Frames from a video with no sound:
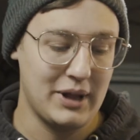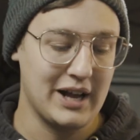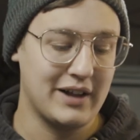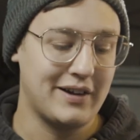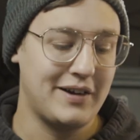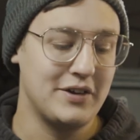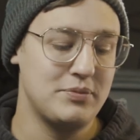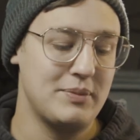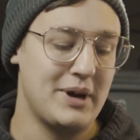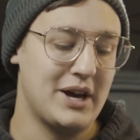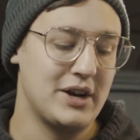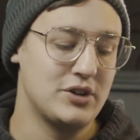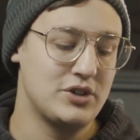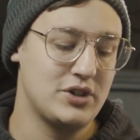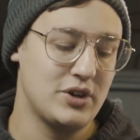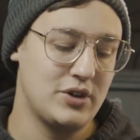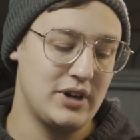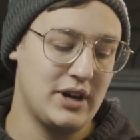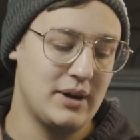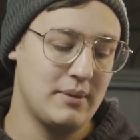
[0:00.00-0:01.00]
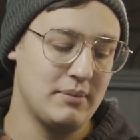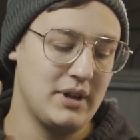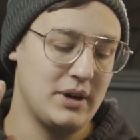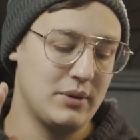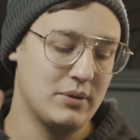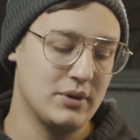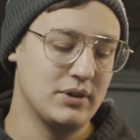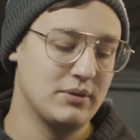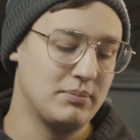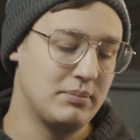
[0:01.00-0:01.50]
Black Lives Matter showed up.
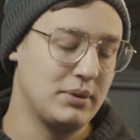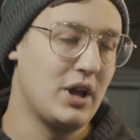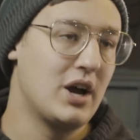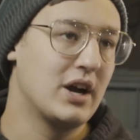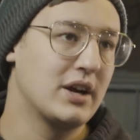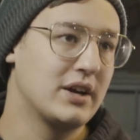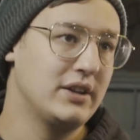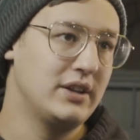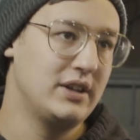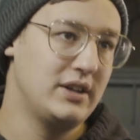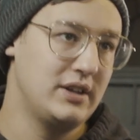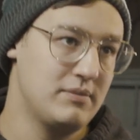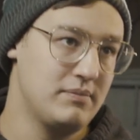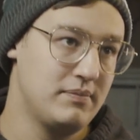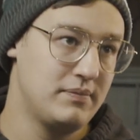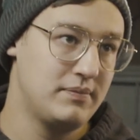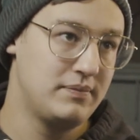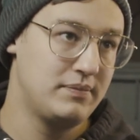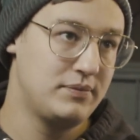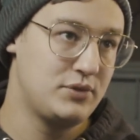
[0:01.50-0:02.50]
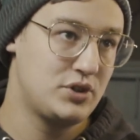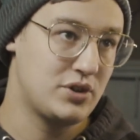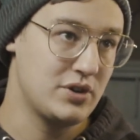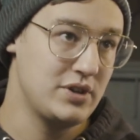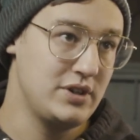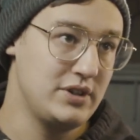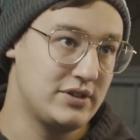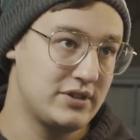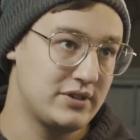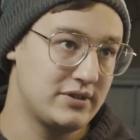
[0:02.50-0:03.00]
They were blocking the
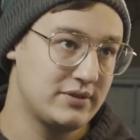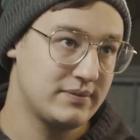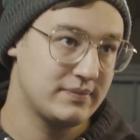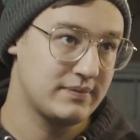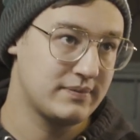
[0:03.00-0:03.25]
streets,